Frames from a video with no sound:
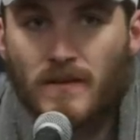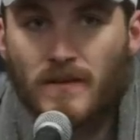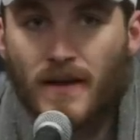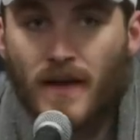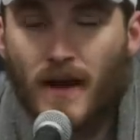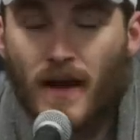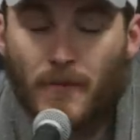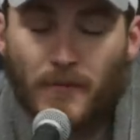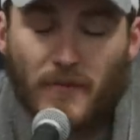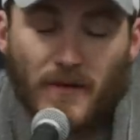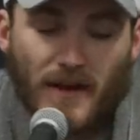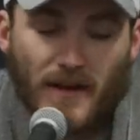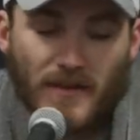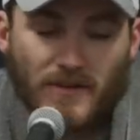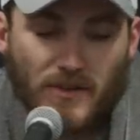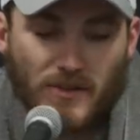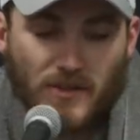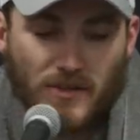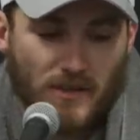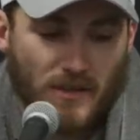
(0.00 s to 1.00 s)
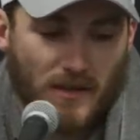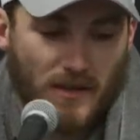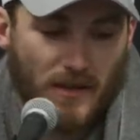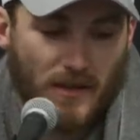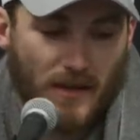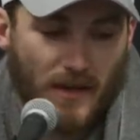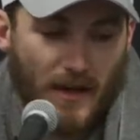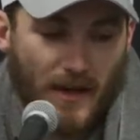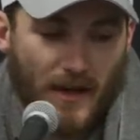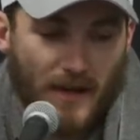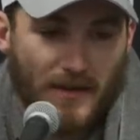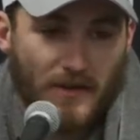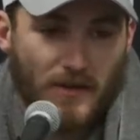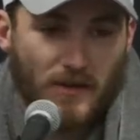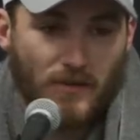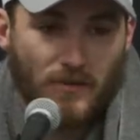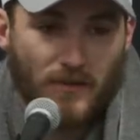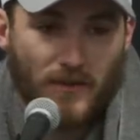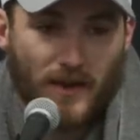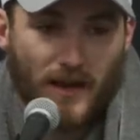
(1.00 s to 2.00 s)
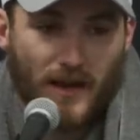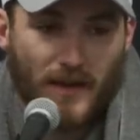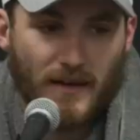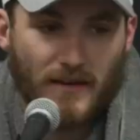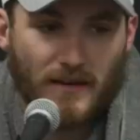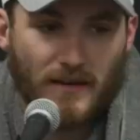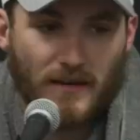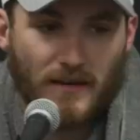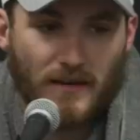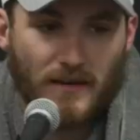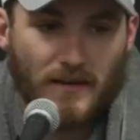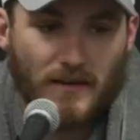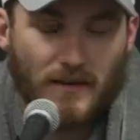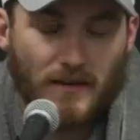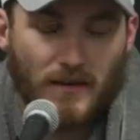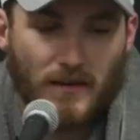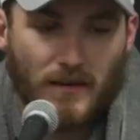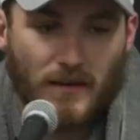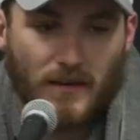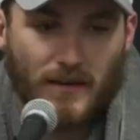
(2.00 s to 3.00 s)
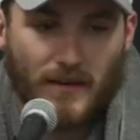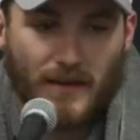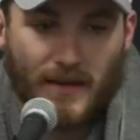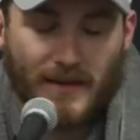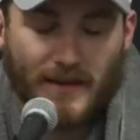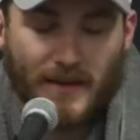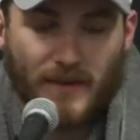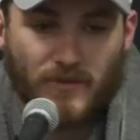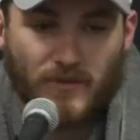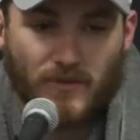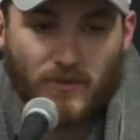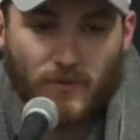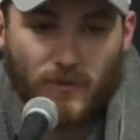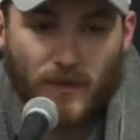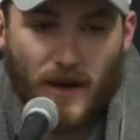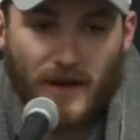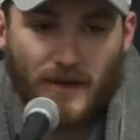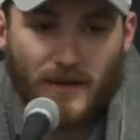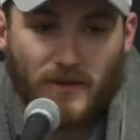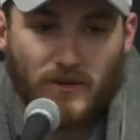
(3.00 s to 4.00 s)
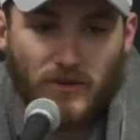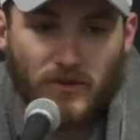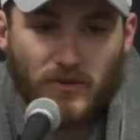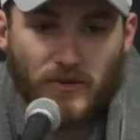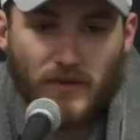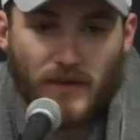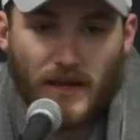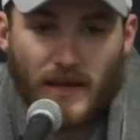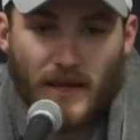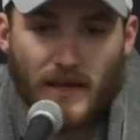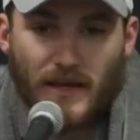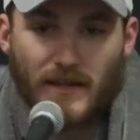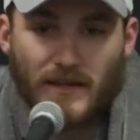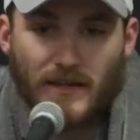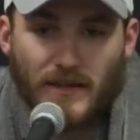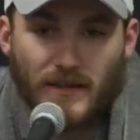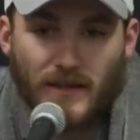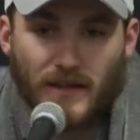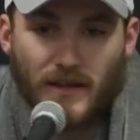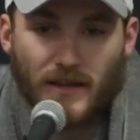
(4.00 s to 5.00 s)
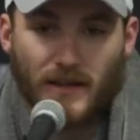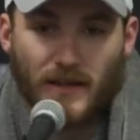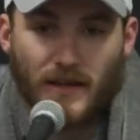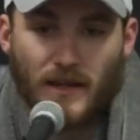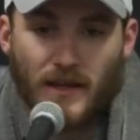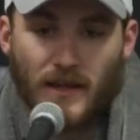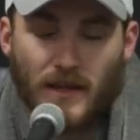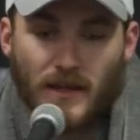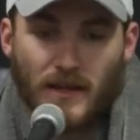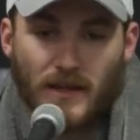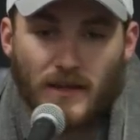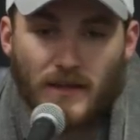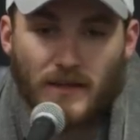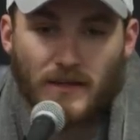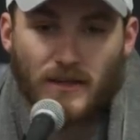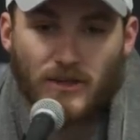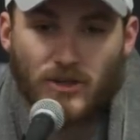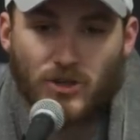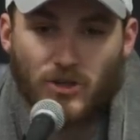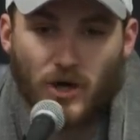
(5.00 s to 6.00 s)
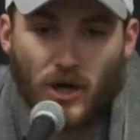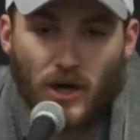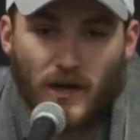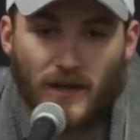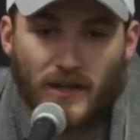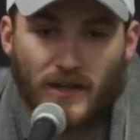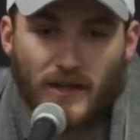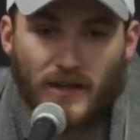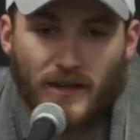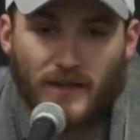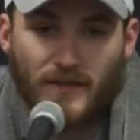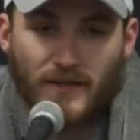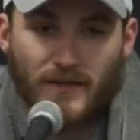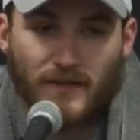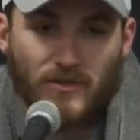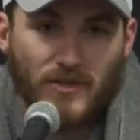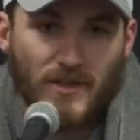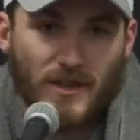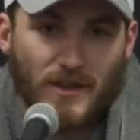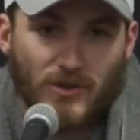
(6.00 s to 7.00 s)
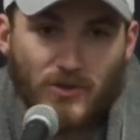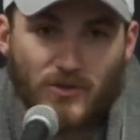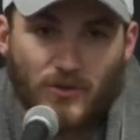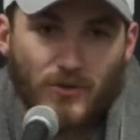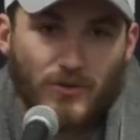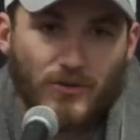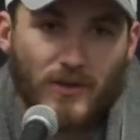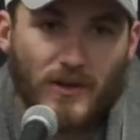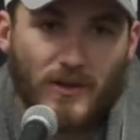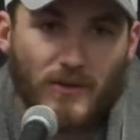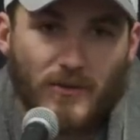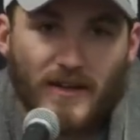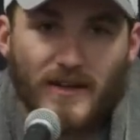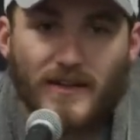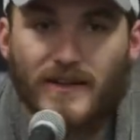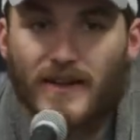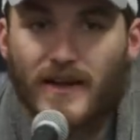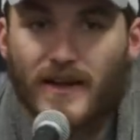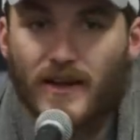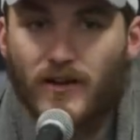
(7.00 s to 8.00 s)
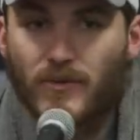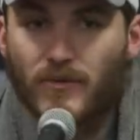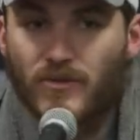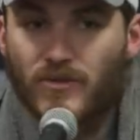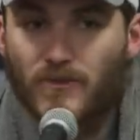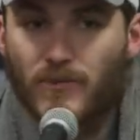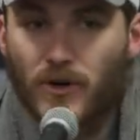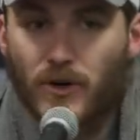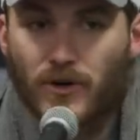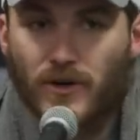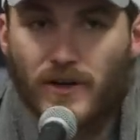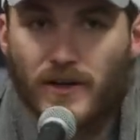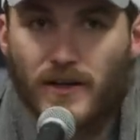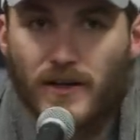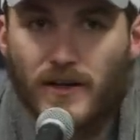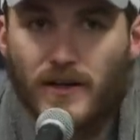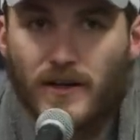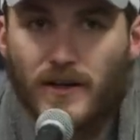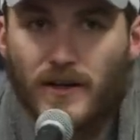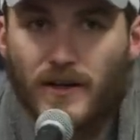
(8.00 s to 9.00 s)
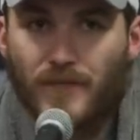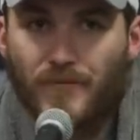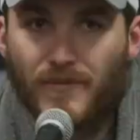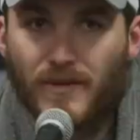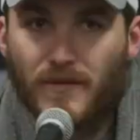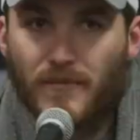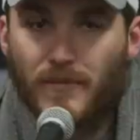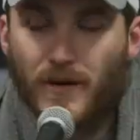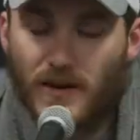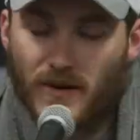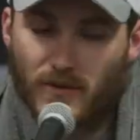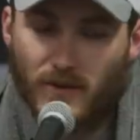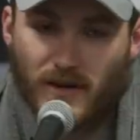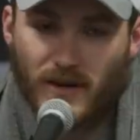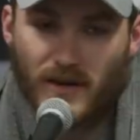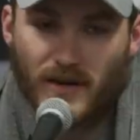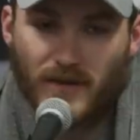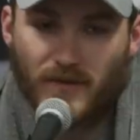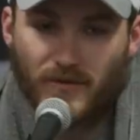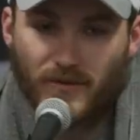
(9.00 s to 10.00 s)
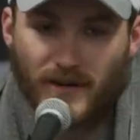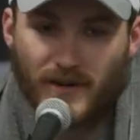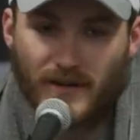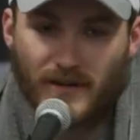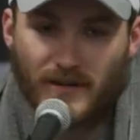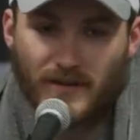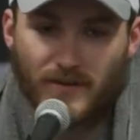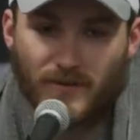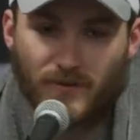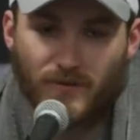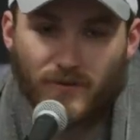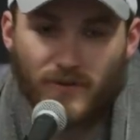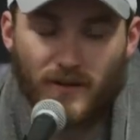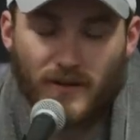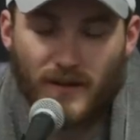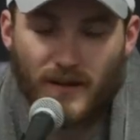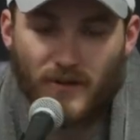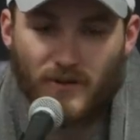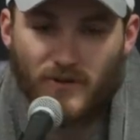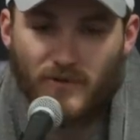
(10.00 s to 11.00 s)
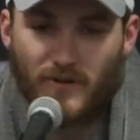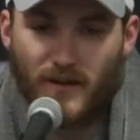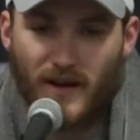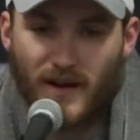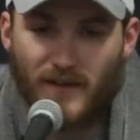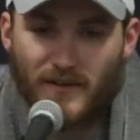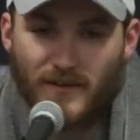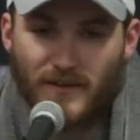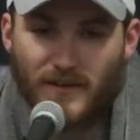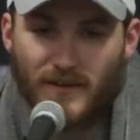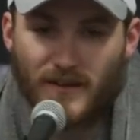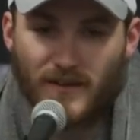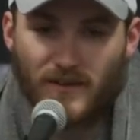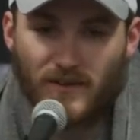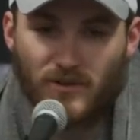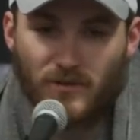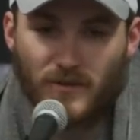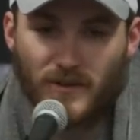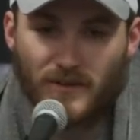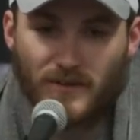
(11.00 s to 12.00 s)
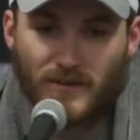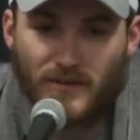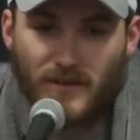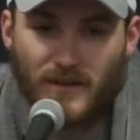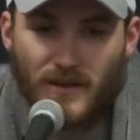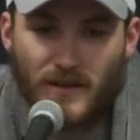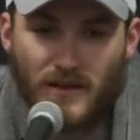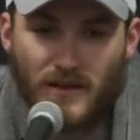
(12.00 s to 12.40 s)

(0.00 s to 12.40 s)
Yeah, I mean, I know that I gave it to Rhino, and he shot it, and I think he just got a shoulder on it, went in the air, it was Barky. Me and Benny were kind of like in the front, I was behind the net a little bit, and